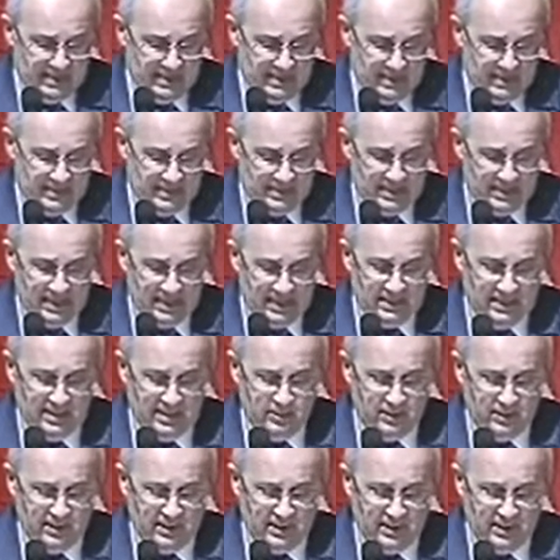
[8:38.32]
in tandem
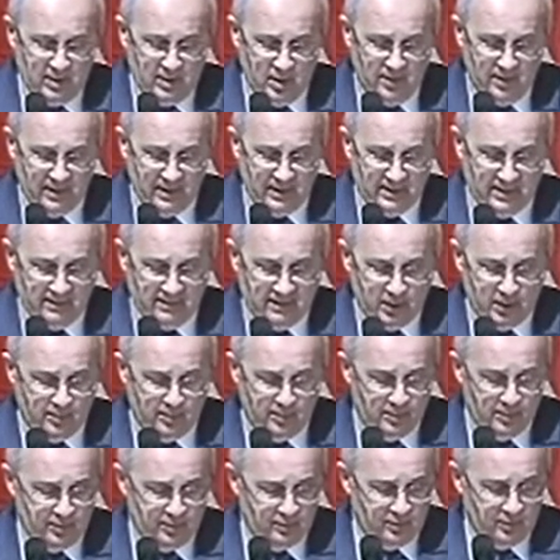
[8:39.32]
with economic
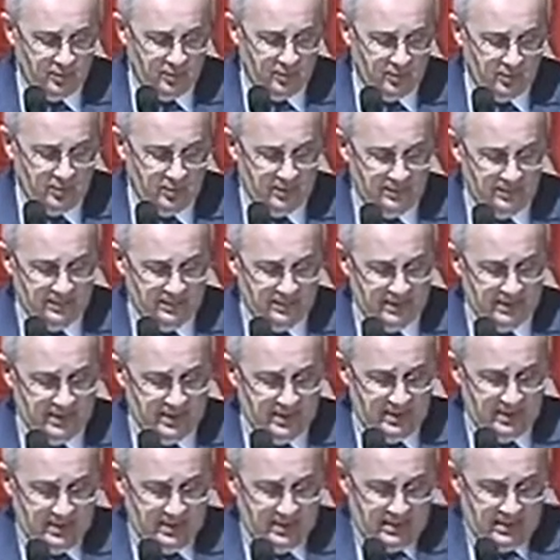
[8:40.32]
development for all.
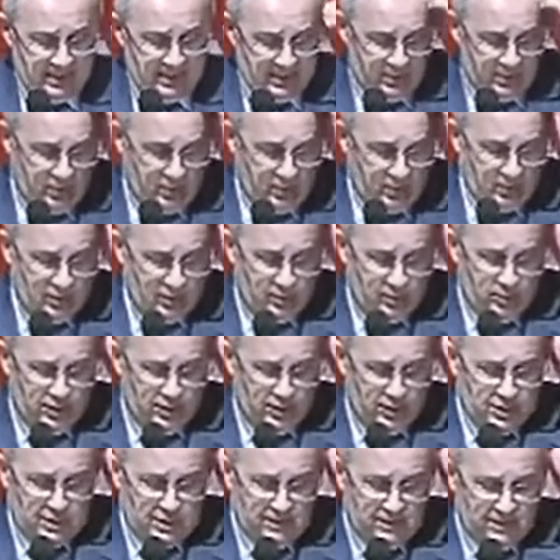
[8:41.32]
In order to
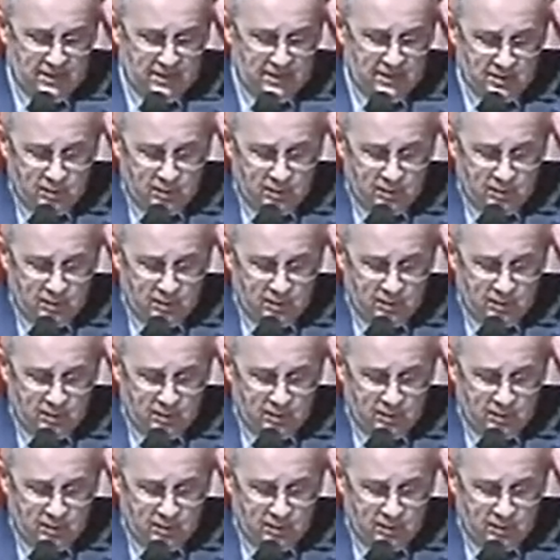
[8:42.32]
achieve this